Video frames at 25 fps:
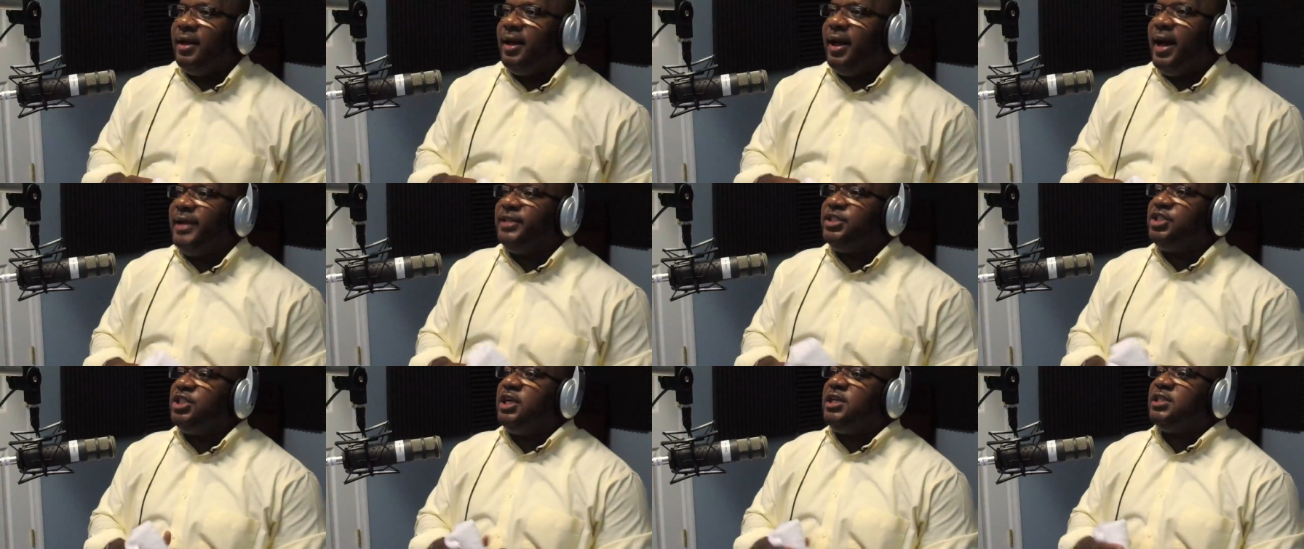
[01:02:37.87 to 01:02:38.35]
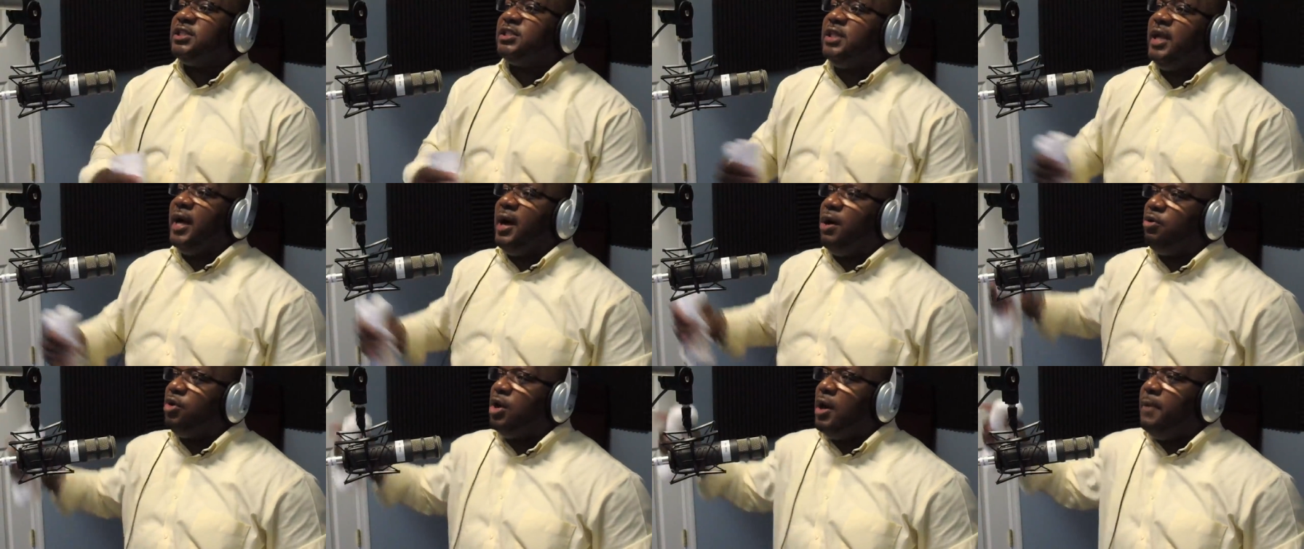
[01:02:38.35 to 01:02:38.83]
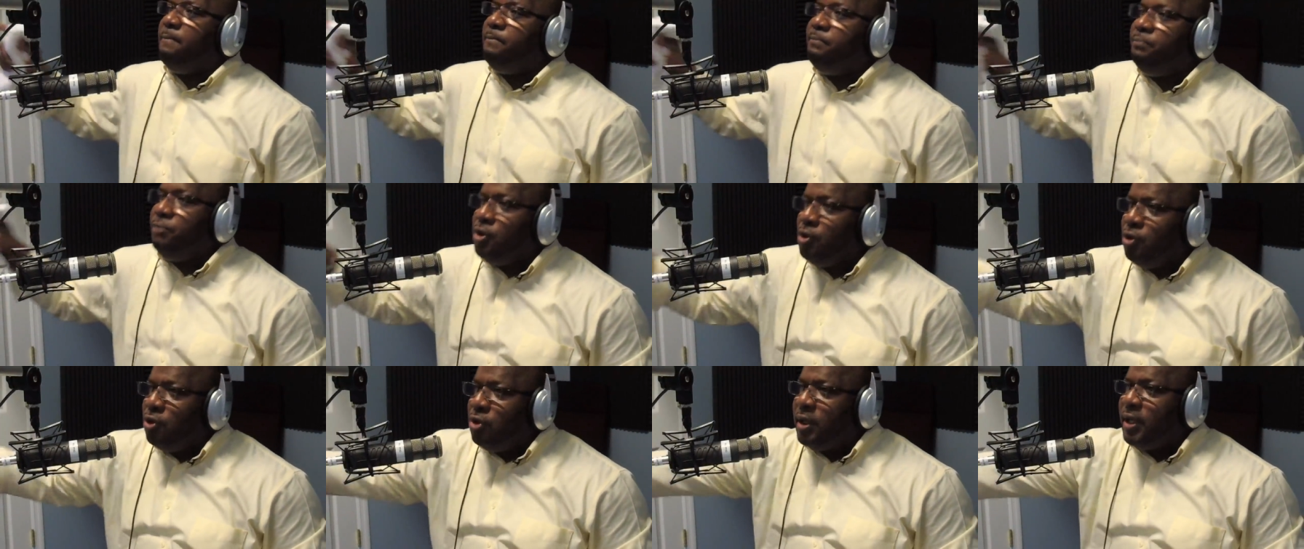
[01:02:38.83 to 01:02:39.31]
And she's now
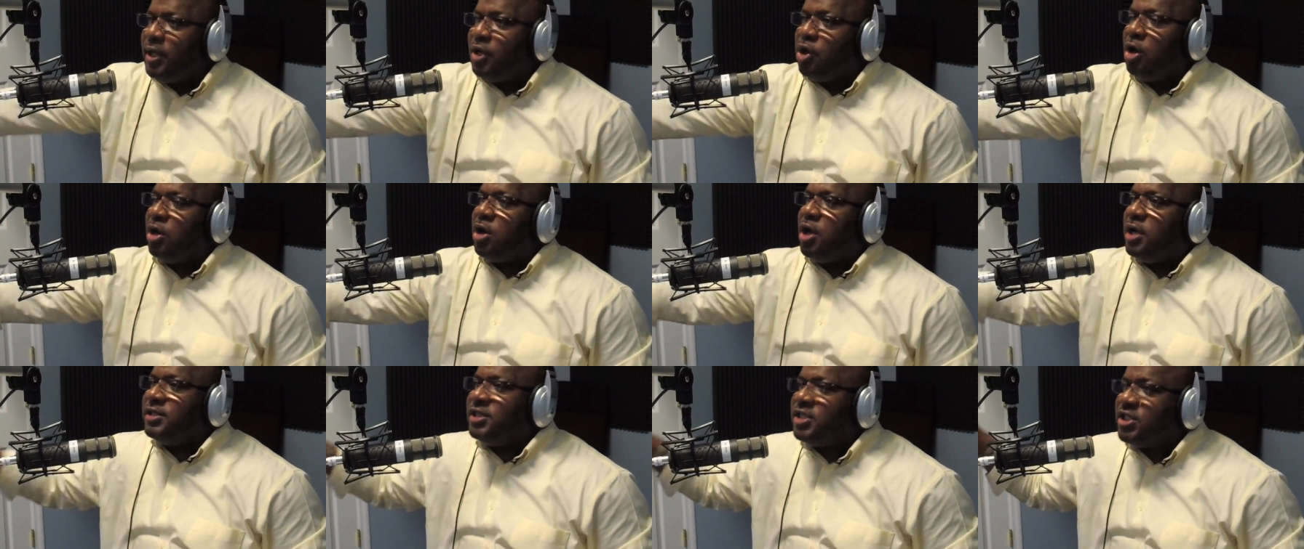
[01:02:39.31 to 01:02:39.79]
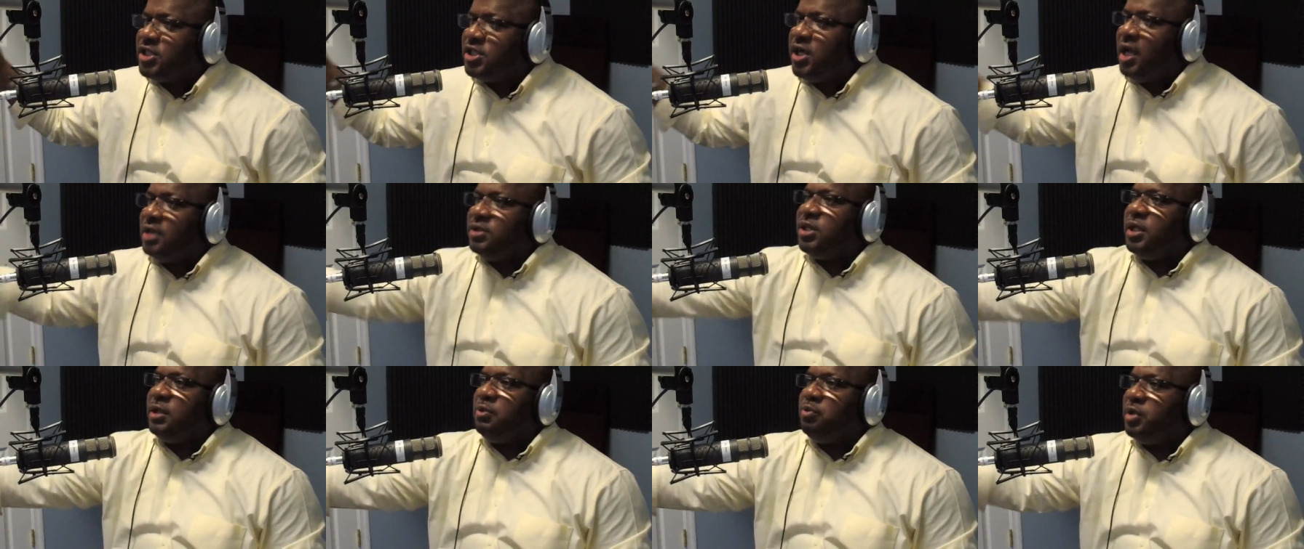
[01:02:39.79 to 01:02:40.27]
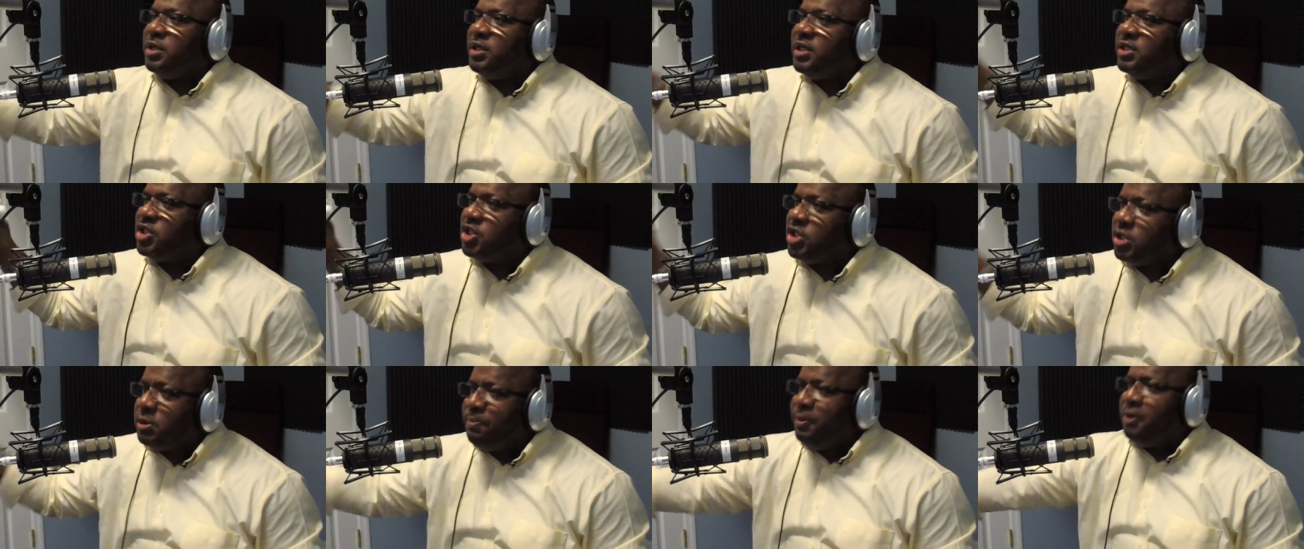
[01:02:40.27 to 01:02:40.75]
communing or consulting with the
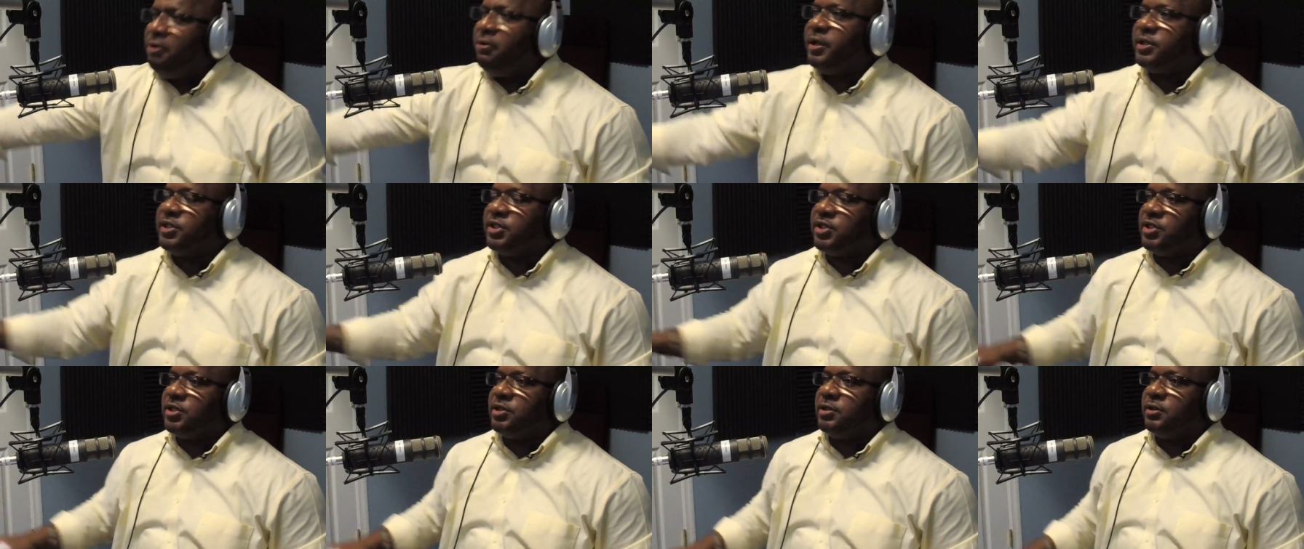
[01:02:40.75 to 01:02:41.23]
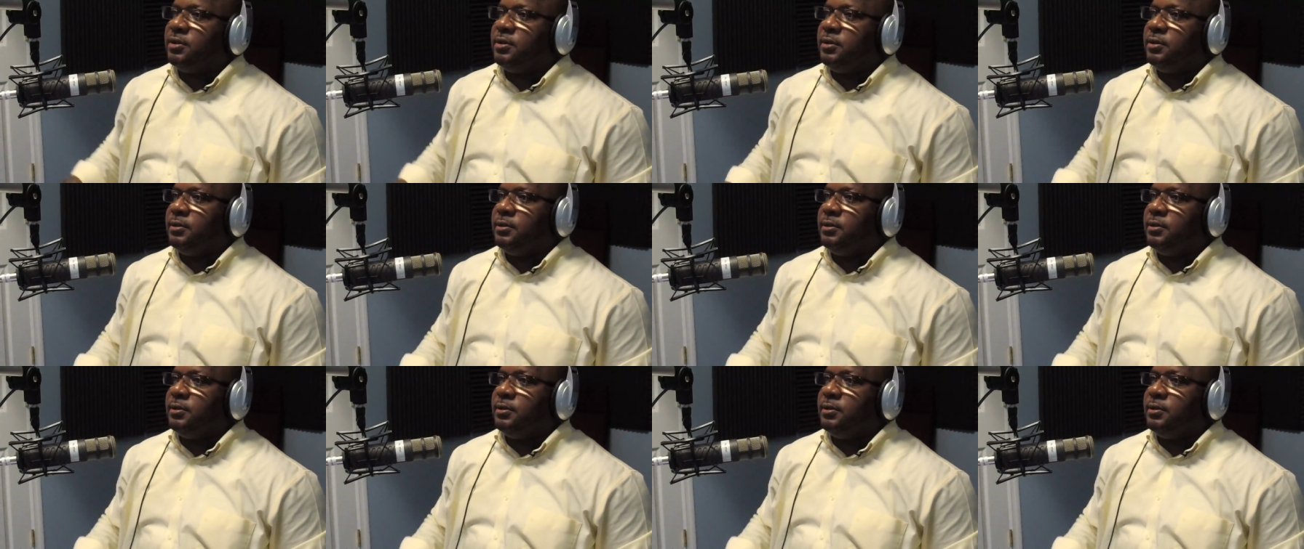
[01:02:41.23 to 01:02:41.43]
spirits